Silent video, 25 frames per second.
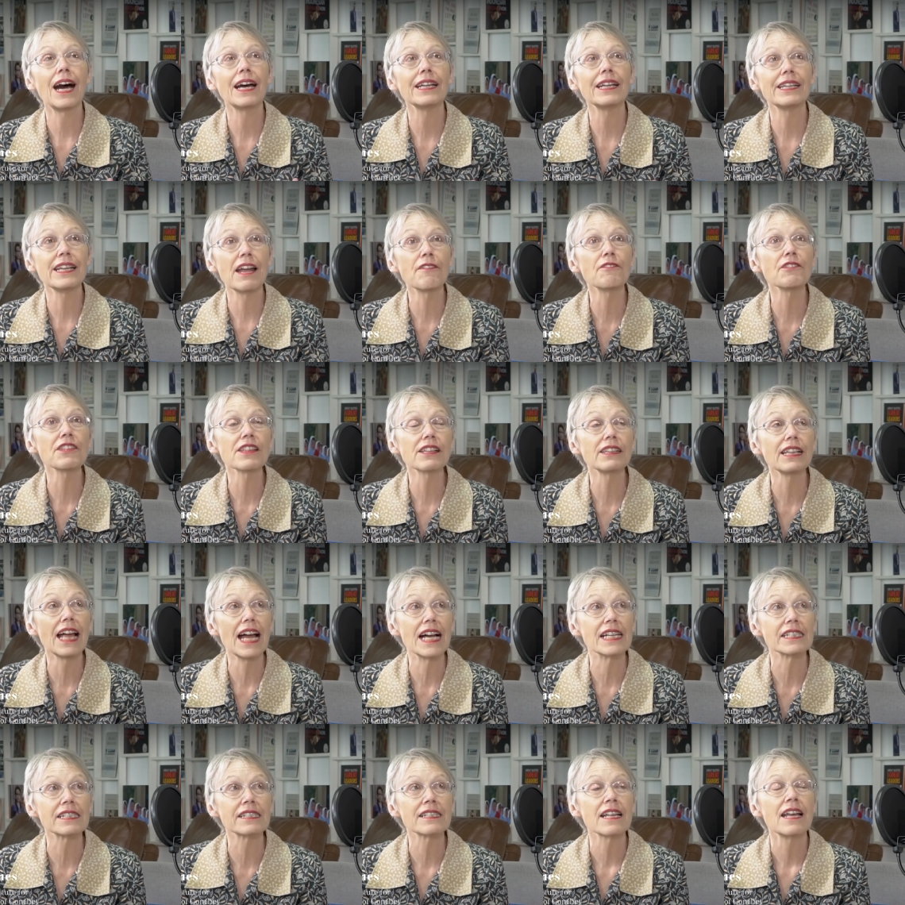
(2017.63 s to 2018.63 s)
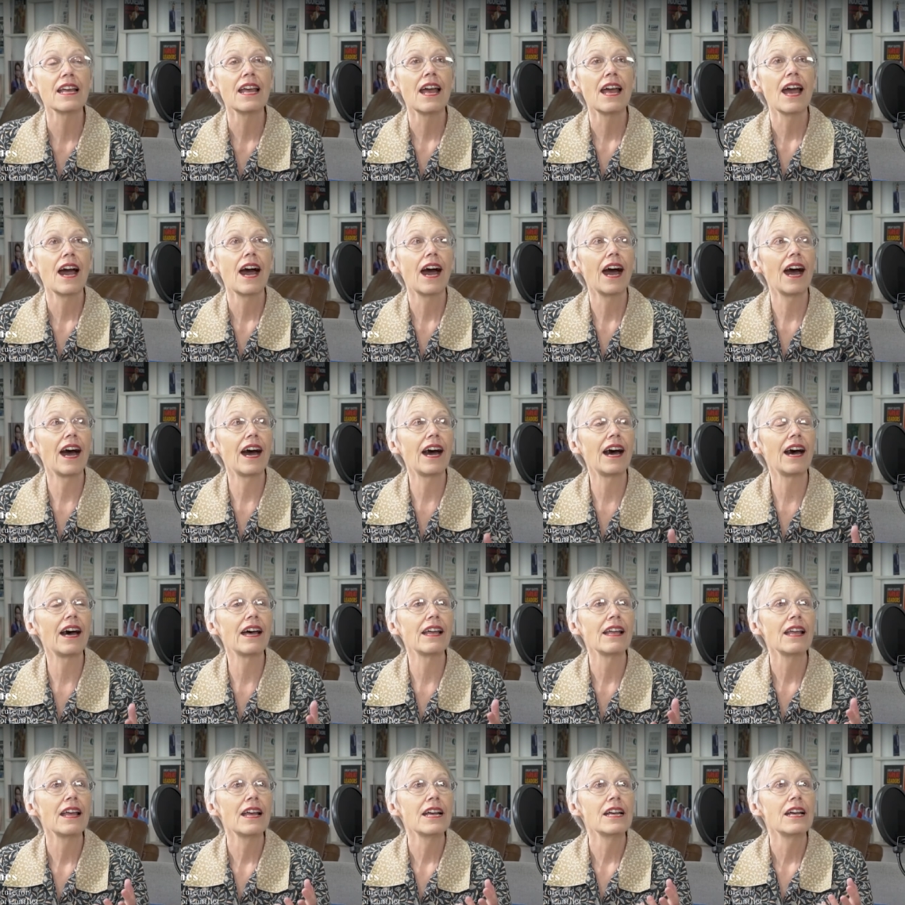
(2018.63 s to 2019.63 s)
nevertheless,
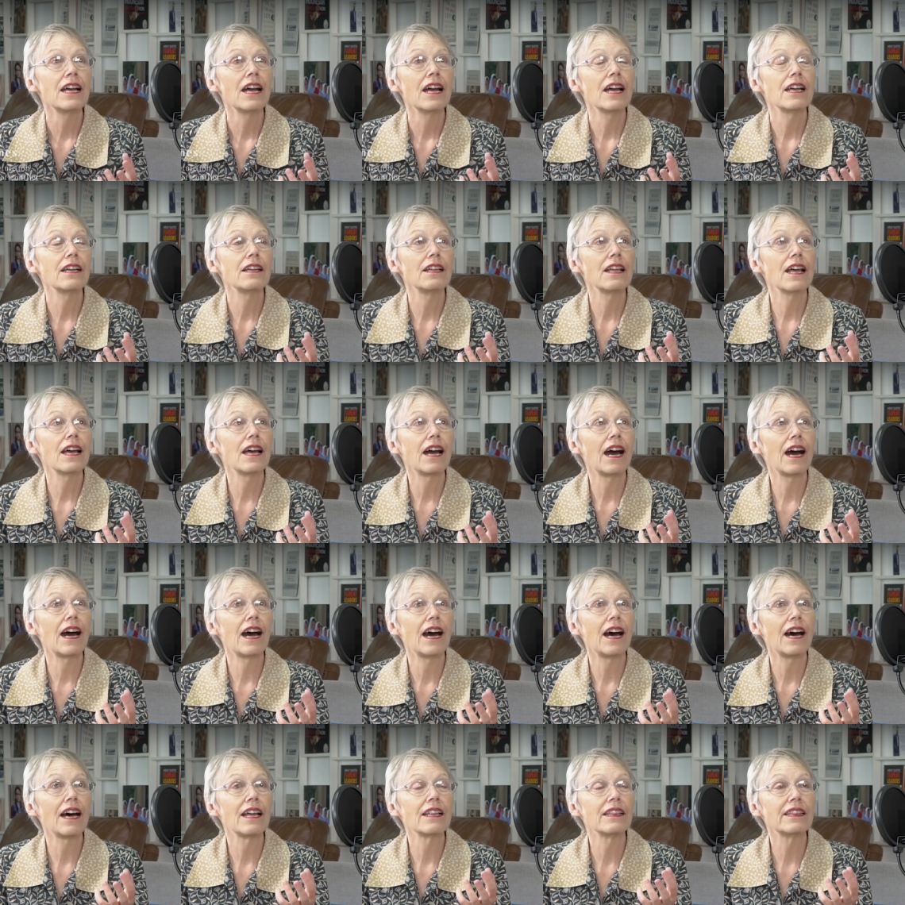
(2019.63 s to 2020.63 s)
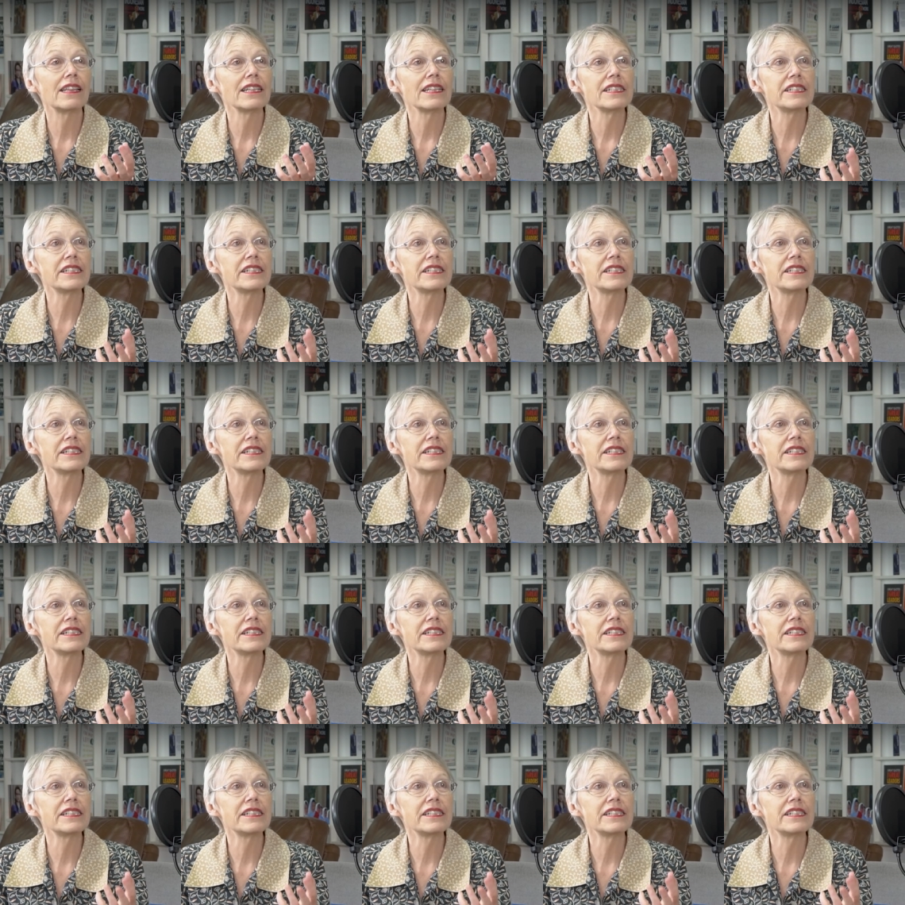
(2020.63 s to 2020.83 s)
the